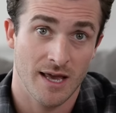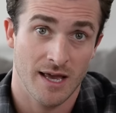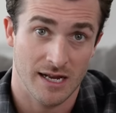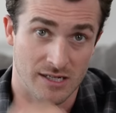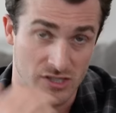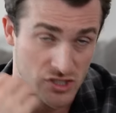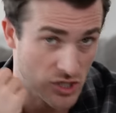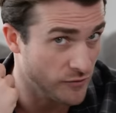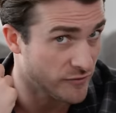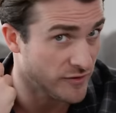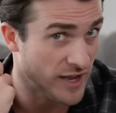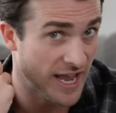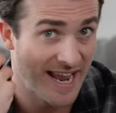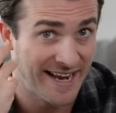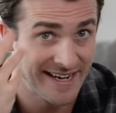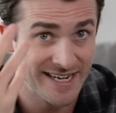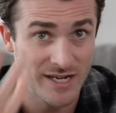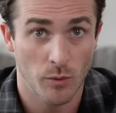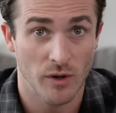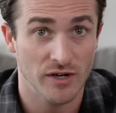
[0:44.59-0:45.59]
And so for
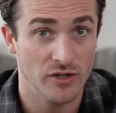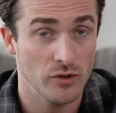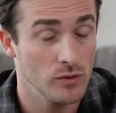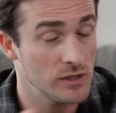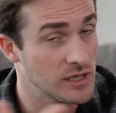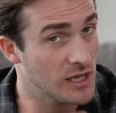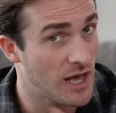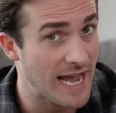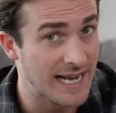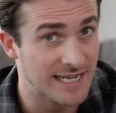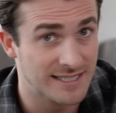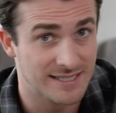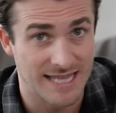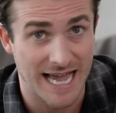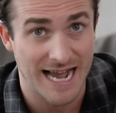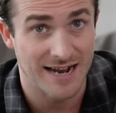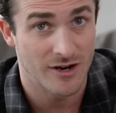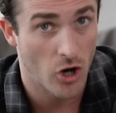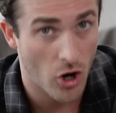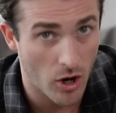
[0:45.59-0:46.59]
anyone who liked
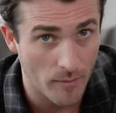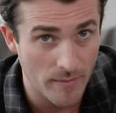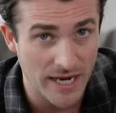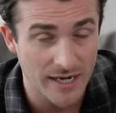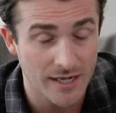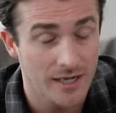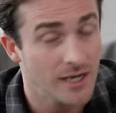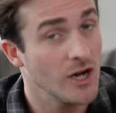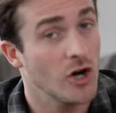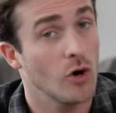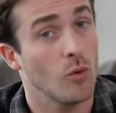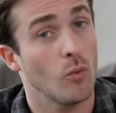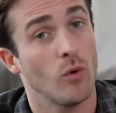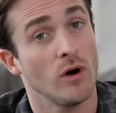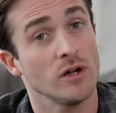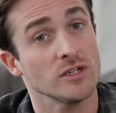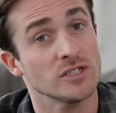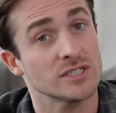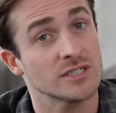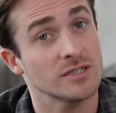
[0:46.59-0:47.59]
that comment,
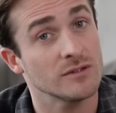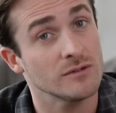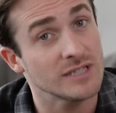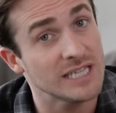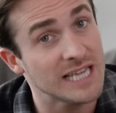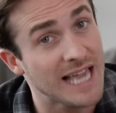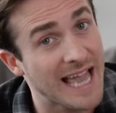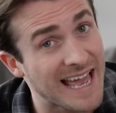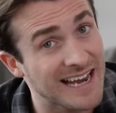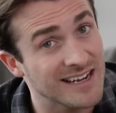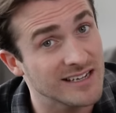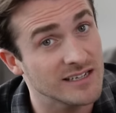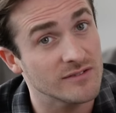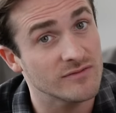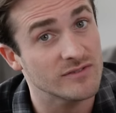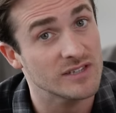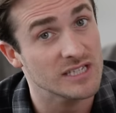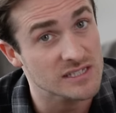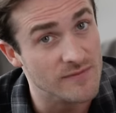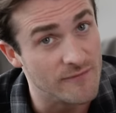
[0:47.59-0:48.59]
watch till the end
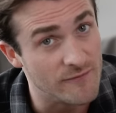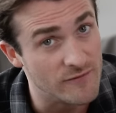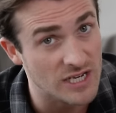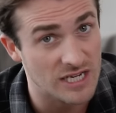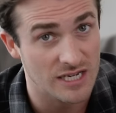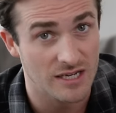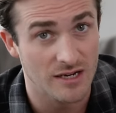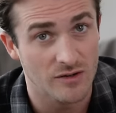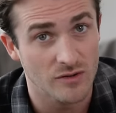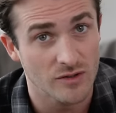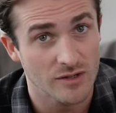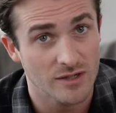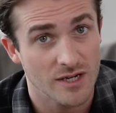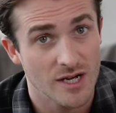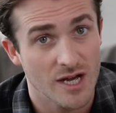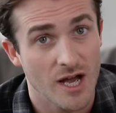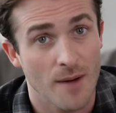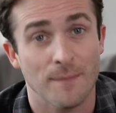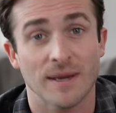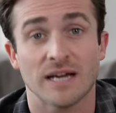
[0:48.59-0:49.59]
of this video
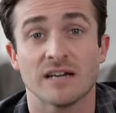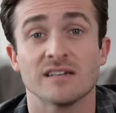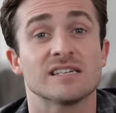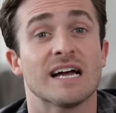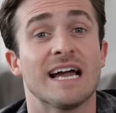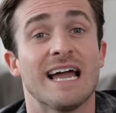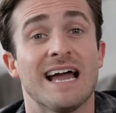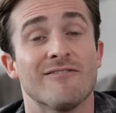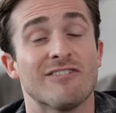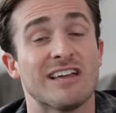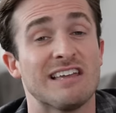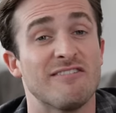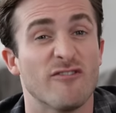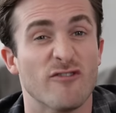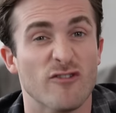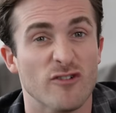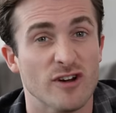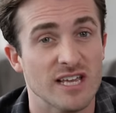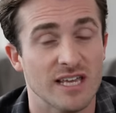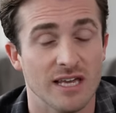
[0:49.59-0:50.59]
because I have a
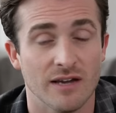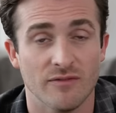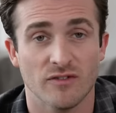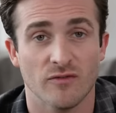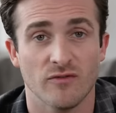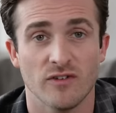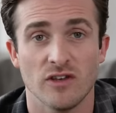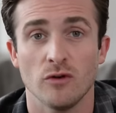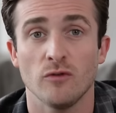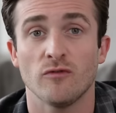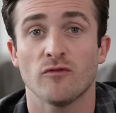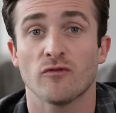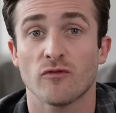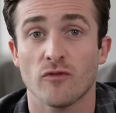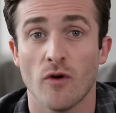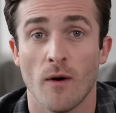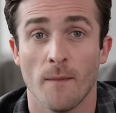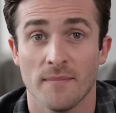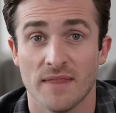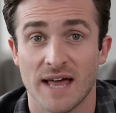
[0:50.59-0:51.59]
free gift for you
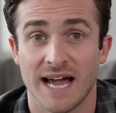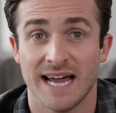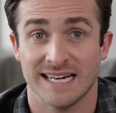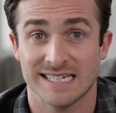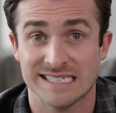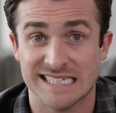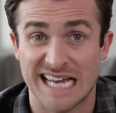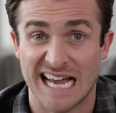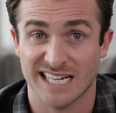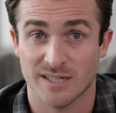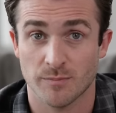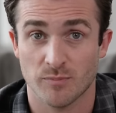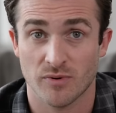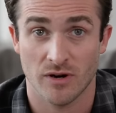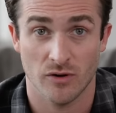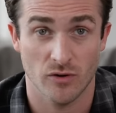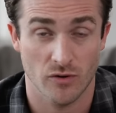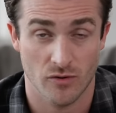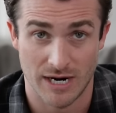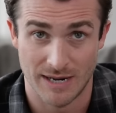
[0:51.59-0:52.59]
from that exact
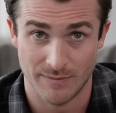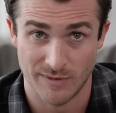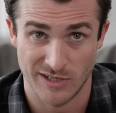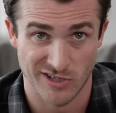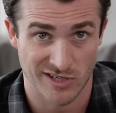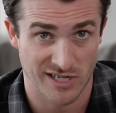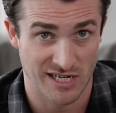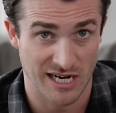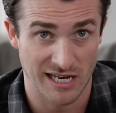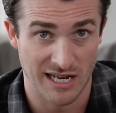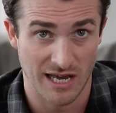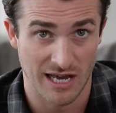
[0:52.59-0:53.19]
program that you're gonna